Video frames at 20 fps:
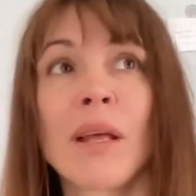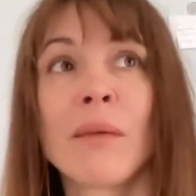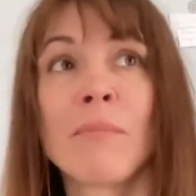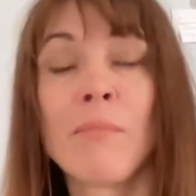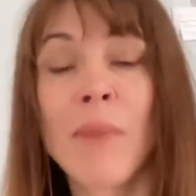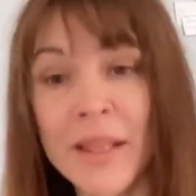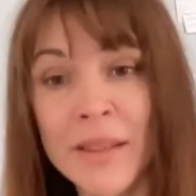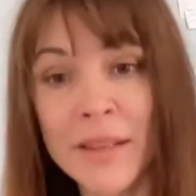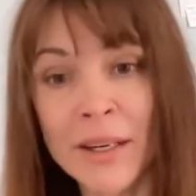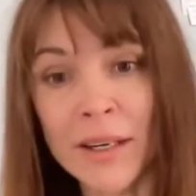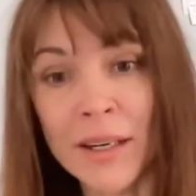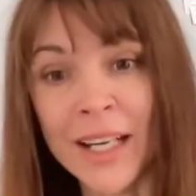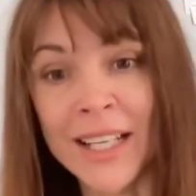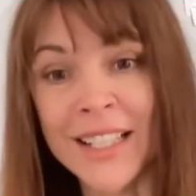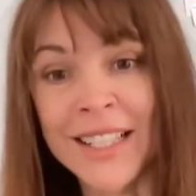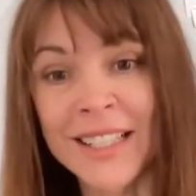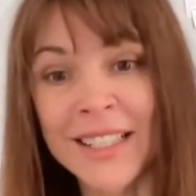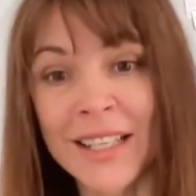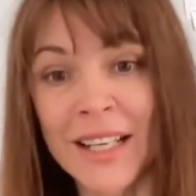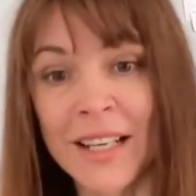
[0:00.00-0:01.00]
a mother
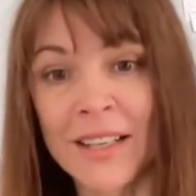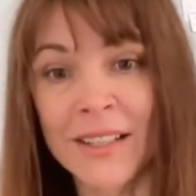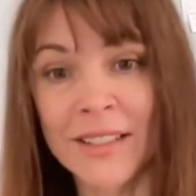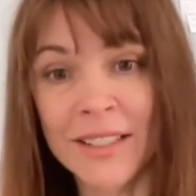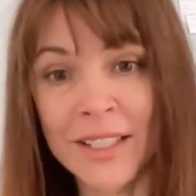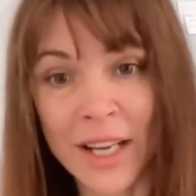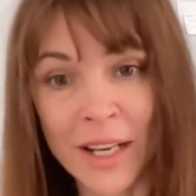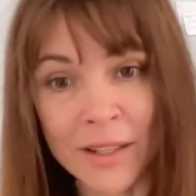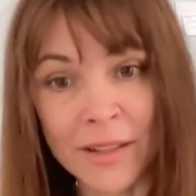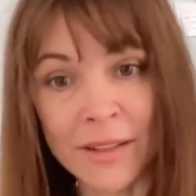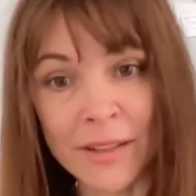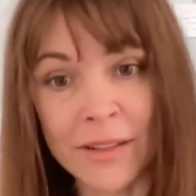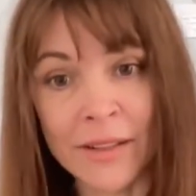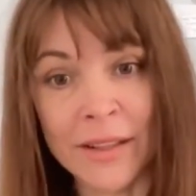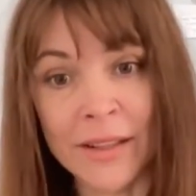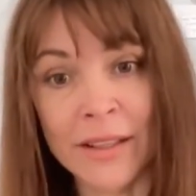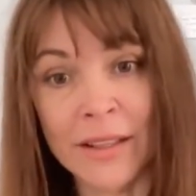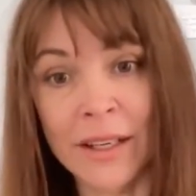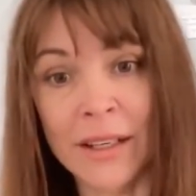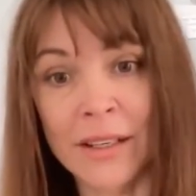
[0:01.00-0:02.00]
can uh,
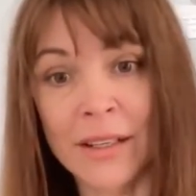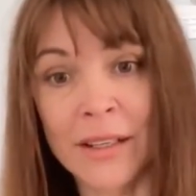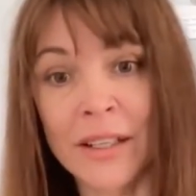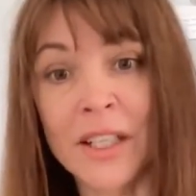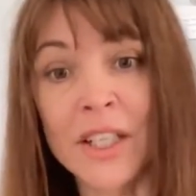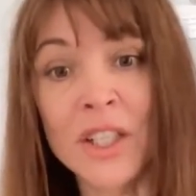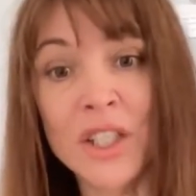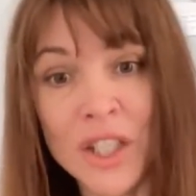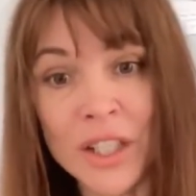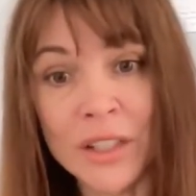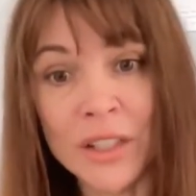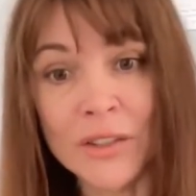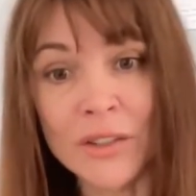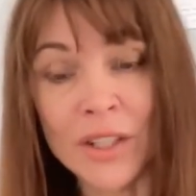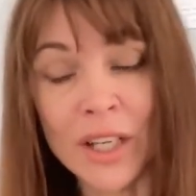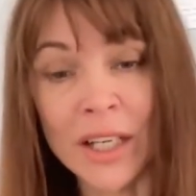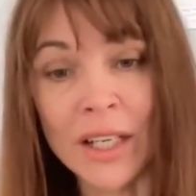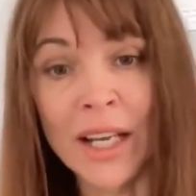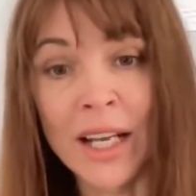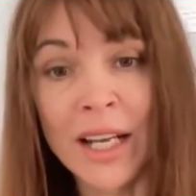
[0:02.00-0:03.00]
tell uh, her
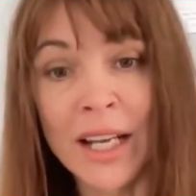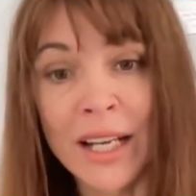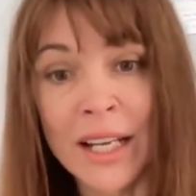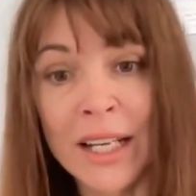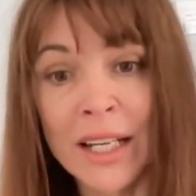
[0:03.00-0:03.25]
children,